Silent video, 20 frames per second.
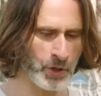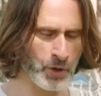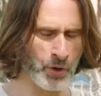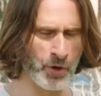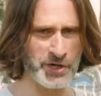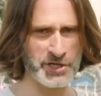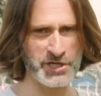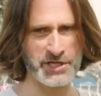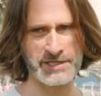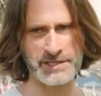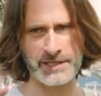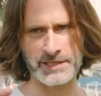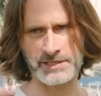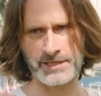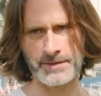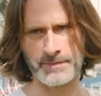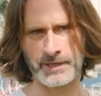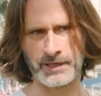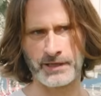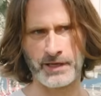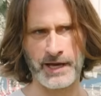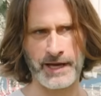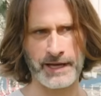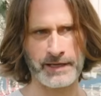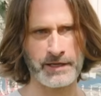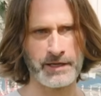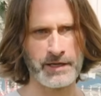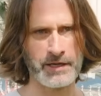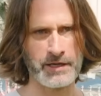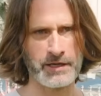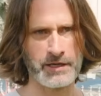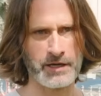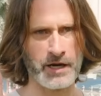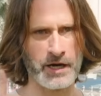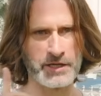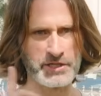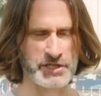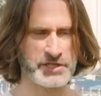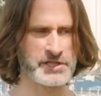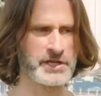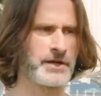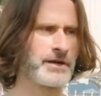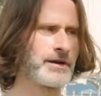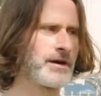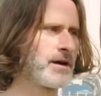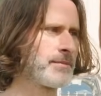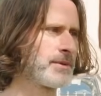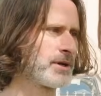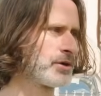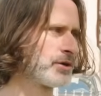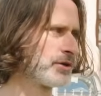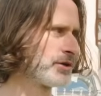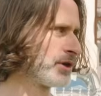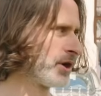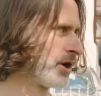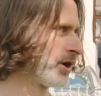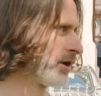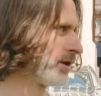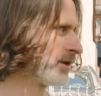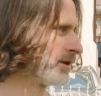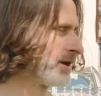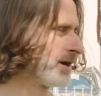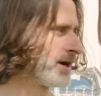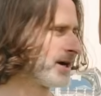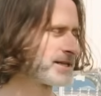Or she says something like, "Oh, just so you know, I'm a good girl."